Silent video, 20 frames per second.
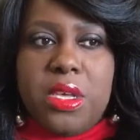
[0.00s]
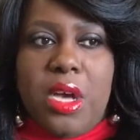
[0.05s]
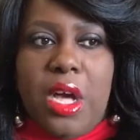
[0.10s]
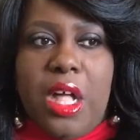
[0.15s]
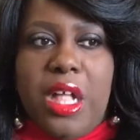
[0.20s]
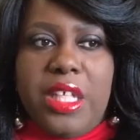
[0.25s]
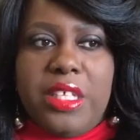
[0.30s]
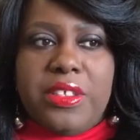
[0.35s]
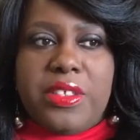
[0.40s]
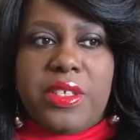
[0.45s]

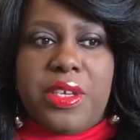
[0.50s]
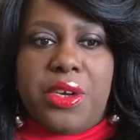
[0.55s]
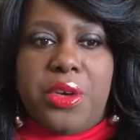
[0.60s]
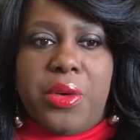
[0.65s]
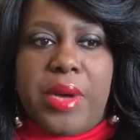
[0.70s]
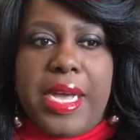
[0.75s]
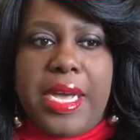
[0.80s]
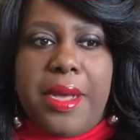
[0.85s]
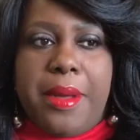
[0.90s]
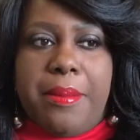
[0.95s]

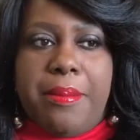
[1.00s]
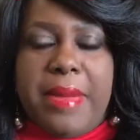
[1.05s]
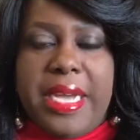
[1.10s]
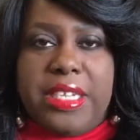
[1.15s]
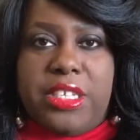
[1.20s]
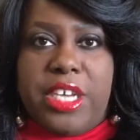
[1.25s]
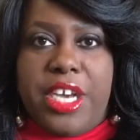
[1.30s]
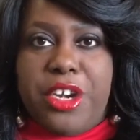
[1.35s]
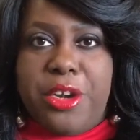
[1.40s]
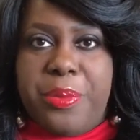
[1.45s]
also, um, my
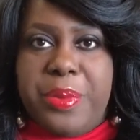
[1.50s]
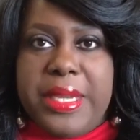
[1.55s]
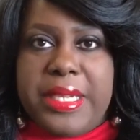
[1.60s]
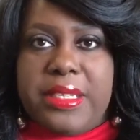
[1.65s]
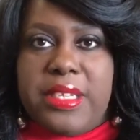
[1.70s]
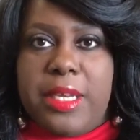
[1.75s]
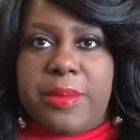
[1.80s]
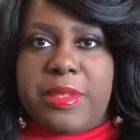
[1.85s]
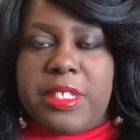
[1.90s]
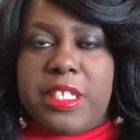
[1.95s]
daughter
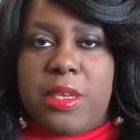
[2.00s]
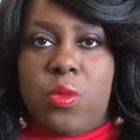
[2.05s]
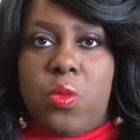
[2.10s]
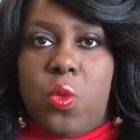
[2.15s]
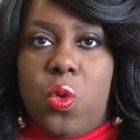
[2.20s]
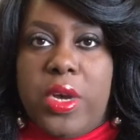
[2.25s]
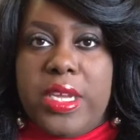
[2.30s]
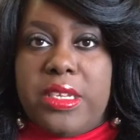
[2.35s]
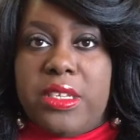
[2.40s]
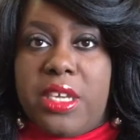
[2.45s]
picked up some
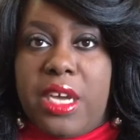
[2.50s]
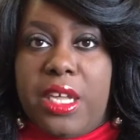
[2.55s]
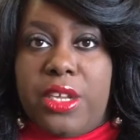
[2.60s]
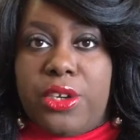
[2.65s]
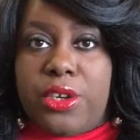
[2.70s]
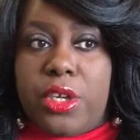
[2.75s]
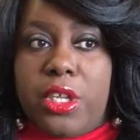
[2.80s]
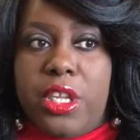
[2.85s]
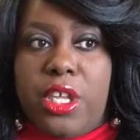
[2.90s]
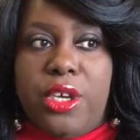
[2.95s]

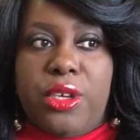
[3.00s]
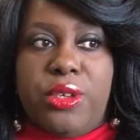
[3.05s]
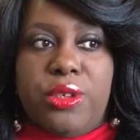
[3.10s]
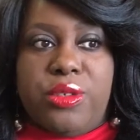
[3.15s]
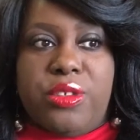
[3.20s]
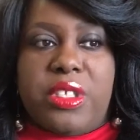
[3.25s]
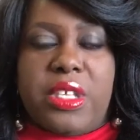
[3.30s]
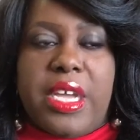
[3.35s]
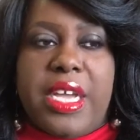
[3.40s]
$1 clothes,